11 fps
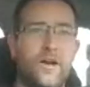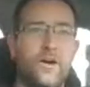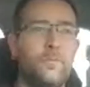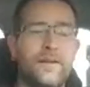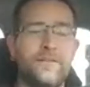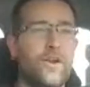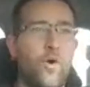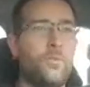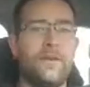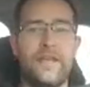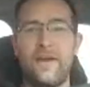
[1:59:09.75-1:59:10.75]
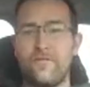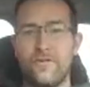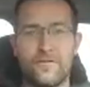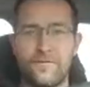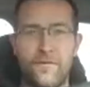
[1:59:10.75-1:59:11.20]
You know, but
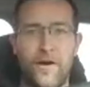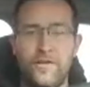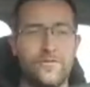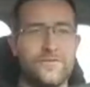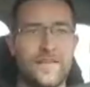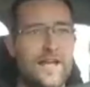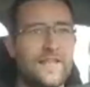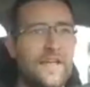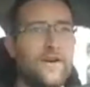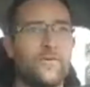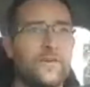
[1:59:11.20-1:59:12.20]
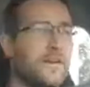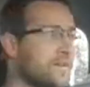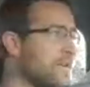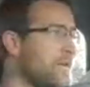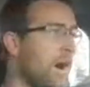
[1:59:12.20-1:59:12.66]
nobody ever follows that. They
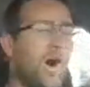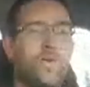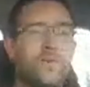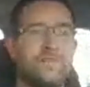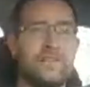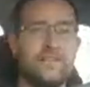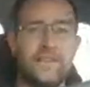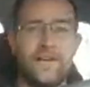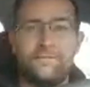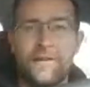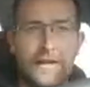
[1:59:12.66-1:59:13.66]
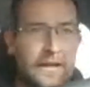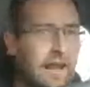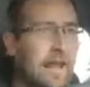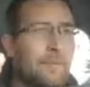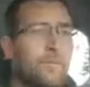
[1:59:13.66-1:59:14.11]
don't care. They're always in the left
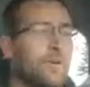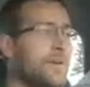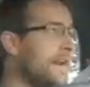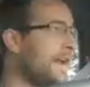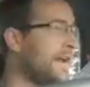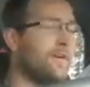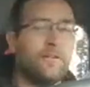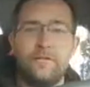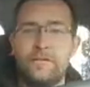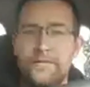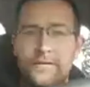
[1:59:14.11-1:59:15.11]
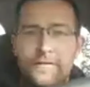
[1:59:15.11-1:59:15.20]
lane hammering down.